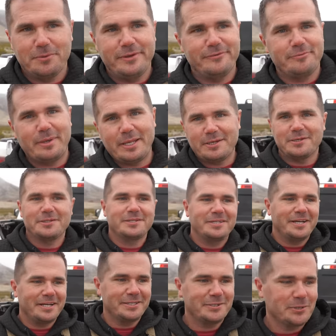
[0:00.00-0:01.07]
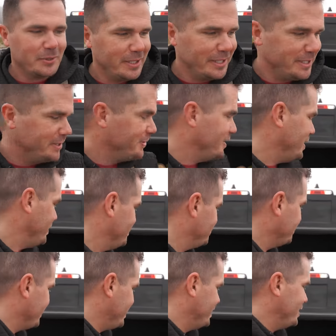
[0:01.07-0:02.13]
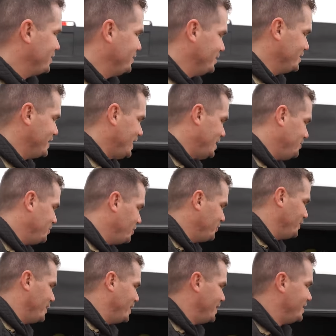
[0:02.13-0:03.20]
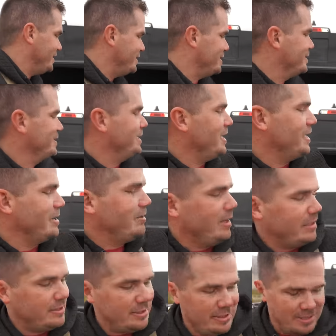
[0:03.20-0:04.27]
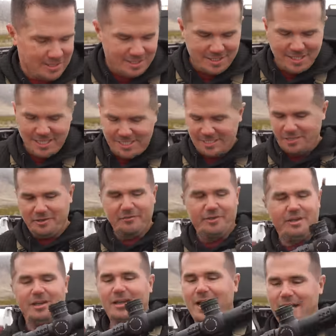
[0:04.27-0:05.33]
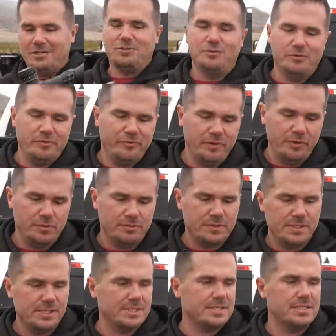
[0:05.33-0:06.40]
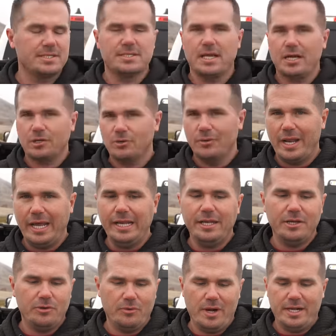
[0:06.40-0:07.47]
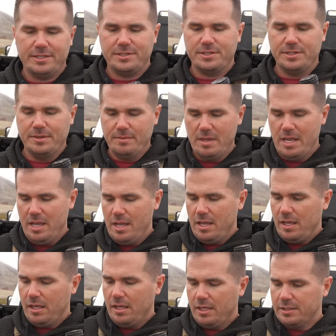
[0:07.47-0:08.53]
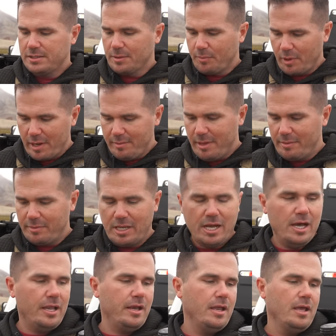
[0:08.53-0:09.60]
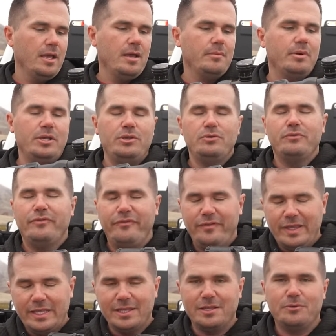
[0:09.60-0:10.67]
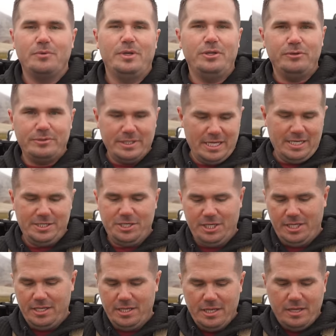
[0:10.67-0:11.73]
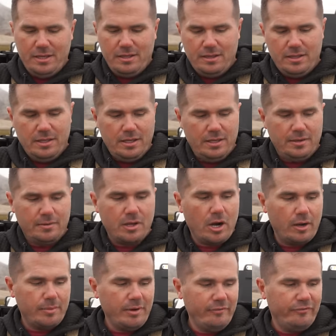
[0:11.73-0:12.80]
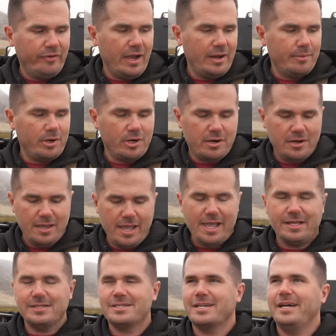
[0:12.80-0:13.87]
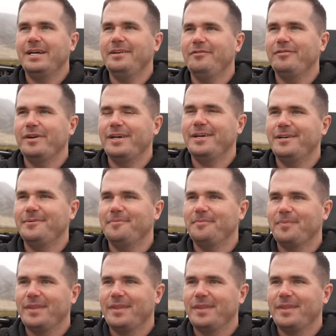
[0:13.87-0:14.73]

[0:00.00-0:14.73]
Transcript: we've been kind of toying around with it the whole time, but we got to talk about this gun, give it an actual review. So this is the Sako 90 Quest. Yeah, it's a premium gun, but you feel it when you touch it. The carbon fiber has kind of a